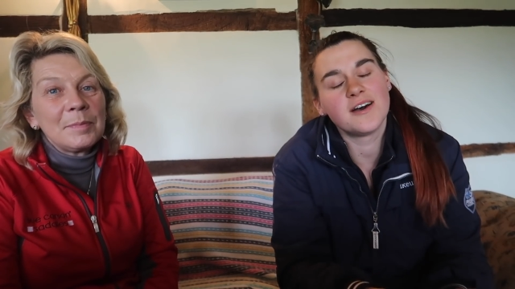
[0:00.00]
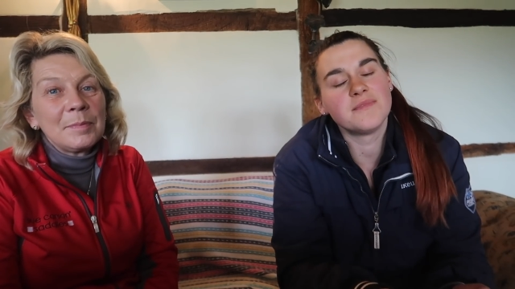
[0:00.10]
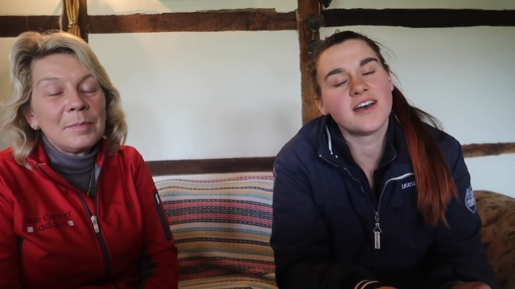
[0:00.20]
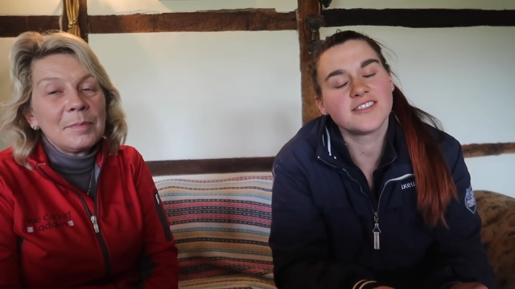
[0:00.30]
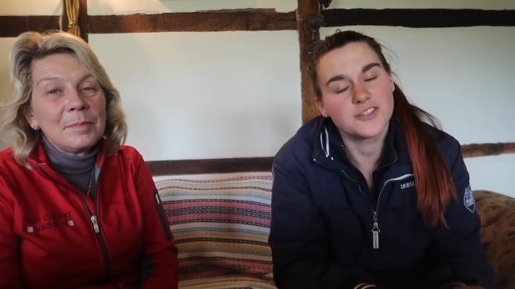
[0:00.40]

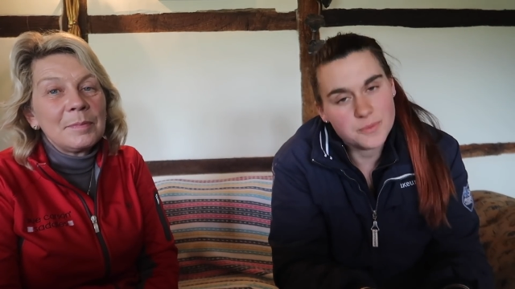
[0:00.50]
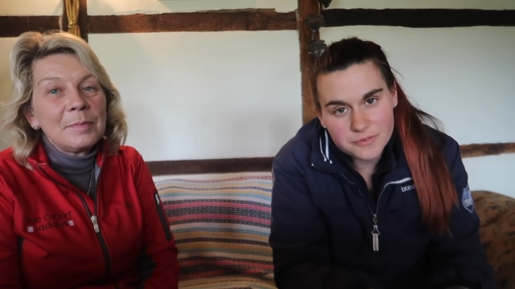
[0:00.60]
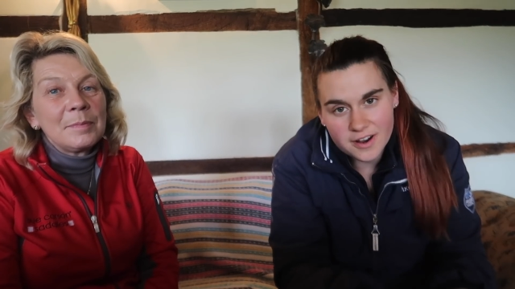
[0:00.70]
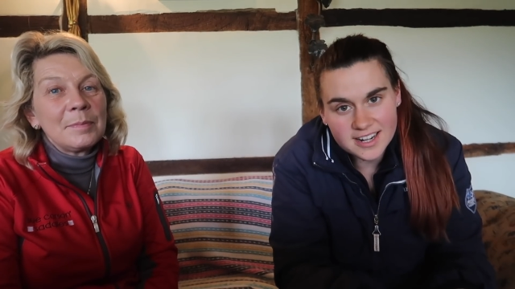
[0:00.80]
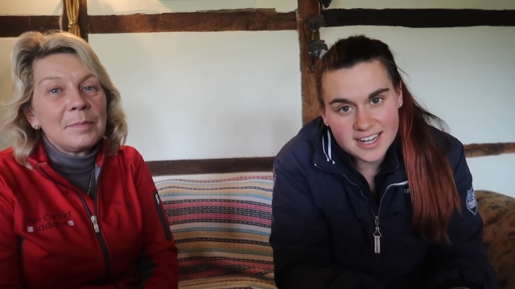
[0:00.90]
Speaker 1: And they're super
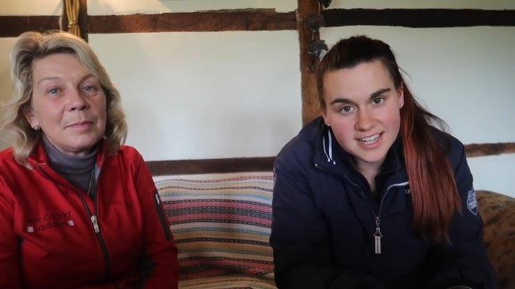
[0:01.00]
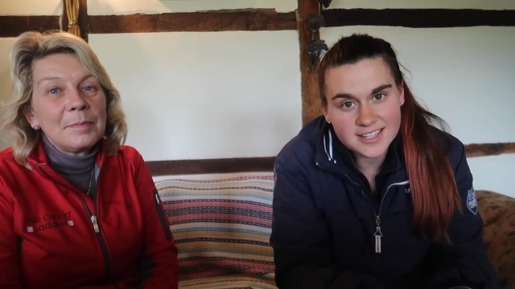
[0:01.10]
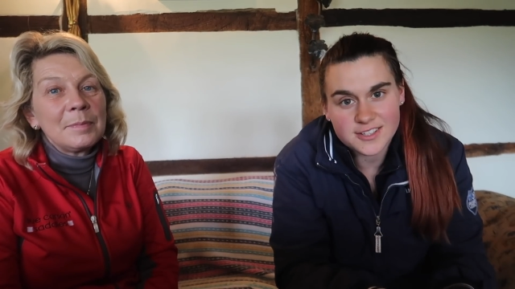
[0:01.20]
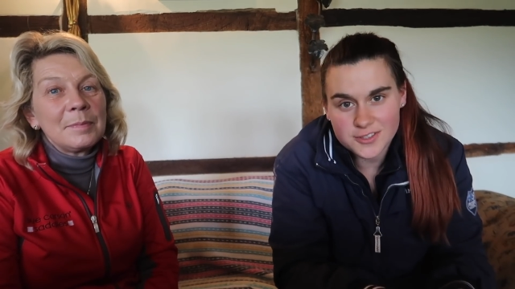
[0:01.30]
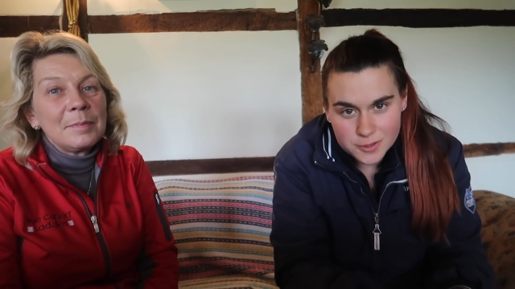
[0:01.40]

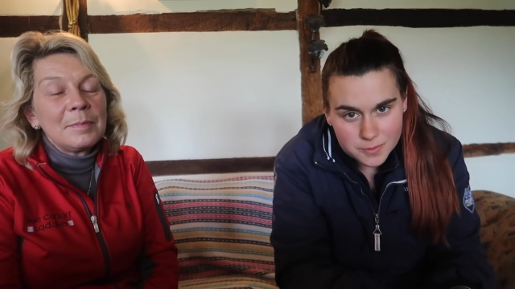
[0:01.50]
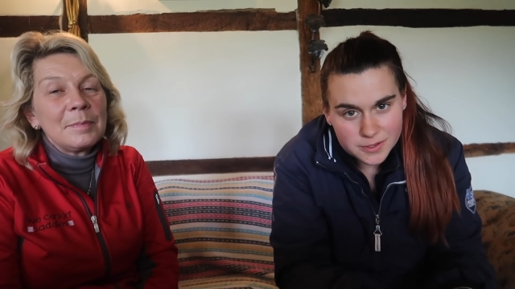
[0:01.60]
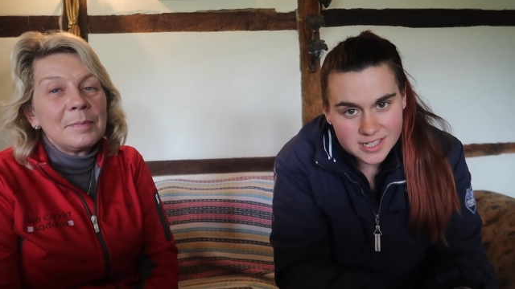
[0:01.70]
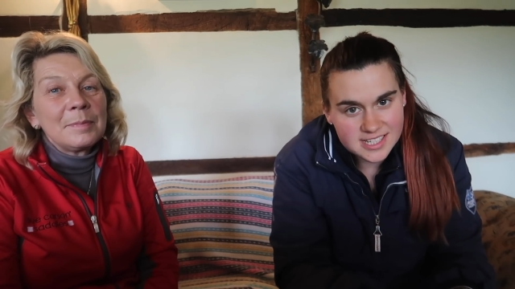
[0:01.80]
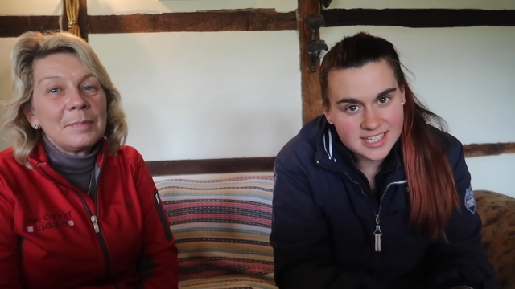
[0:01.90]
friendly,
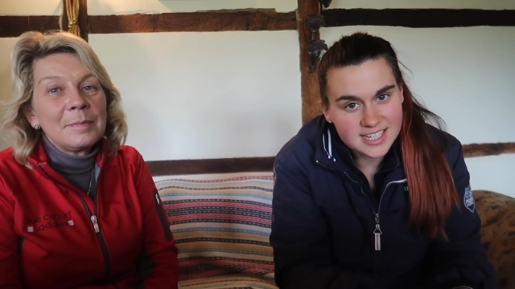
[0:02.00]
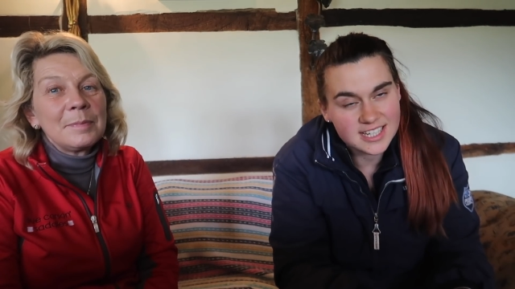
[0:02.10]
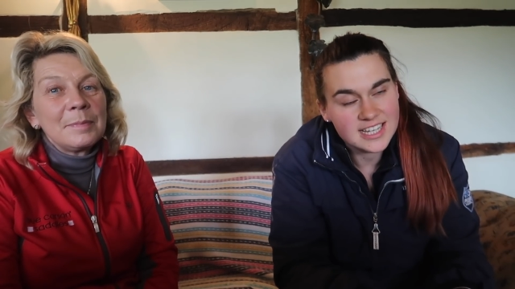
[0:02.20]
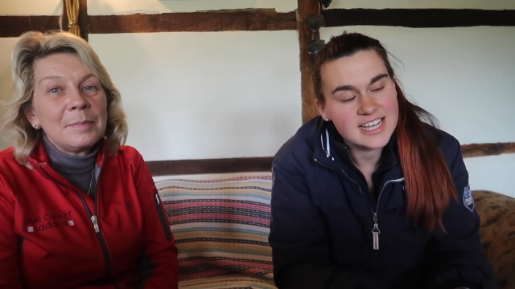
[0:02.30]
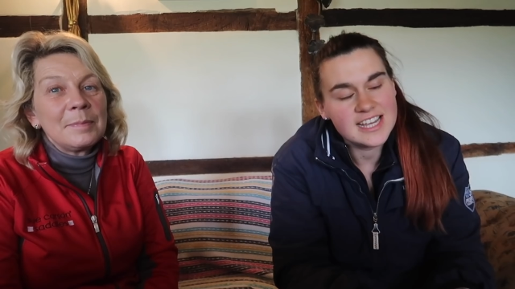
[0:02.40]
super
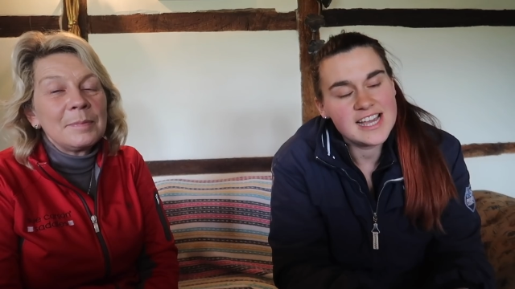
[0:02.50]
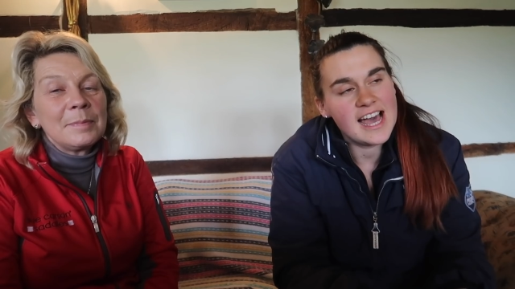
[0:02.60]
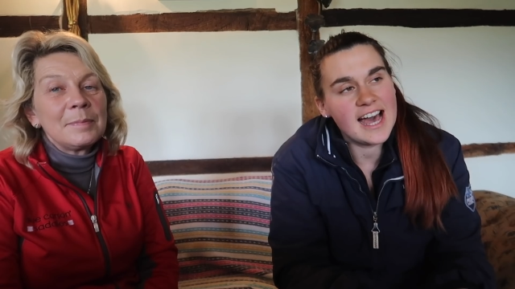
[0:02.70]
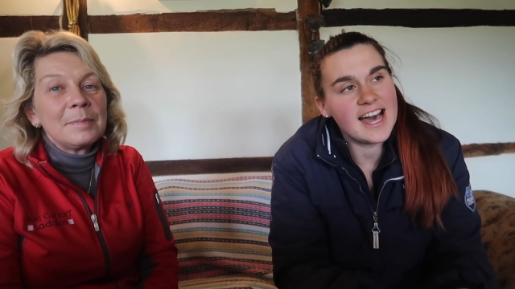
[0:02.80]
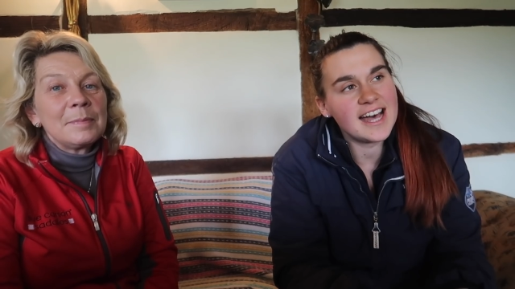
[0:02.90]
easy,
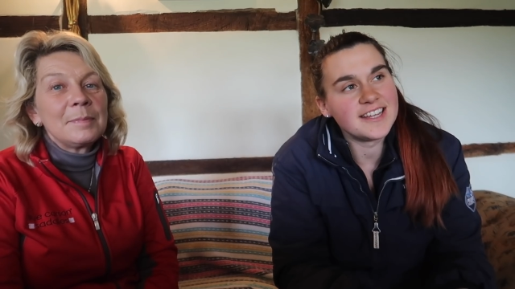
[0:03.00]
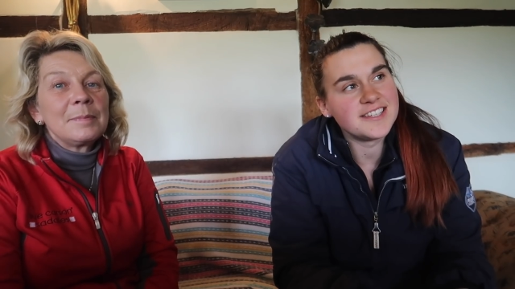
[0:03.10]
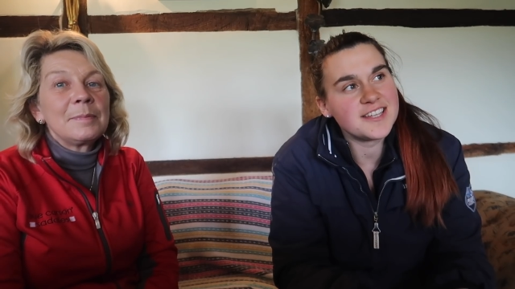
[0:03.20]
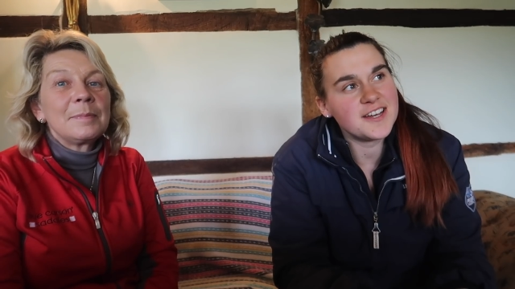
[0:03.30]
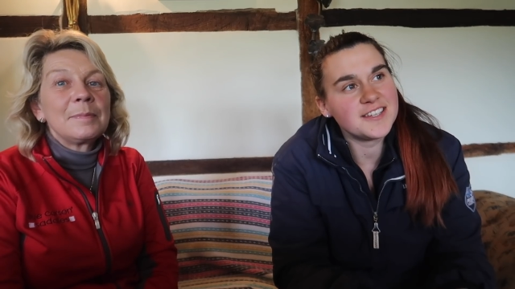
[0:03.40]

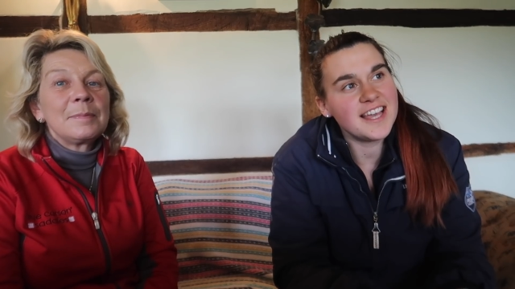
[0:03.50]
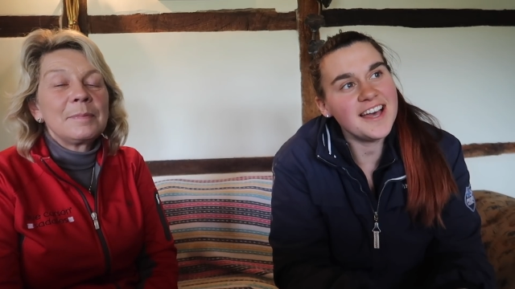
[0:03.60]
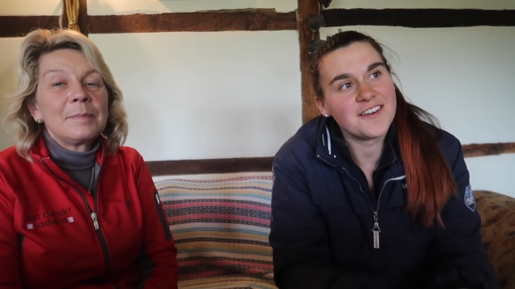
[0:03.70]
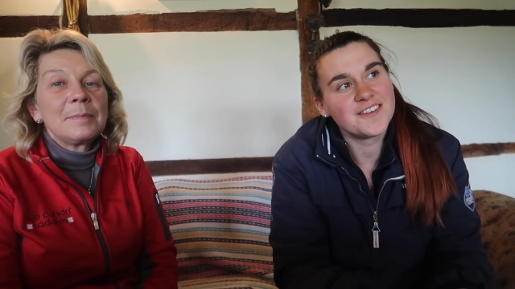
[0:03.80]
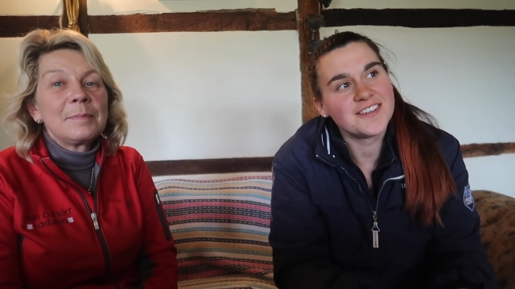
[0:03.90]
and uh,
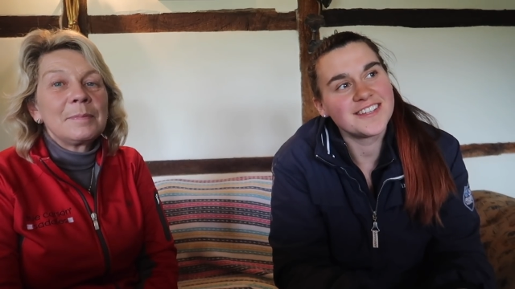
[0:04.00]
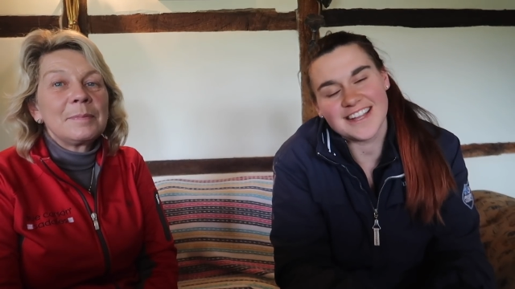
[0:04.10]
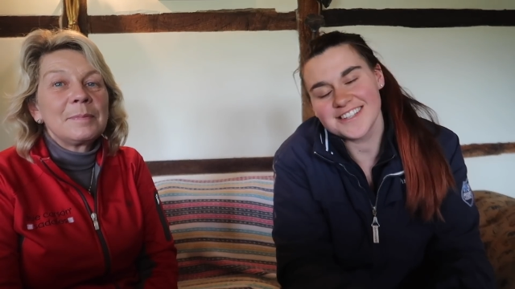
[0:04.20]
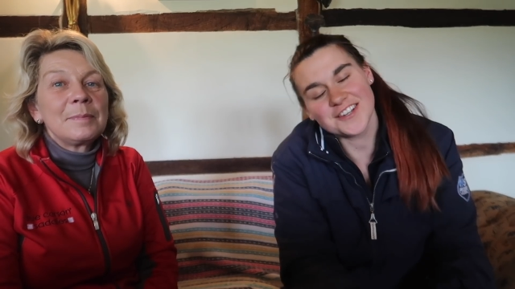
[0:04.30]
yeah, get in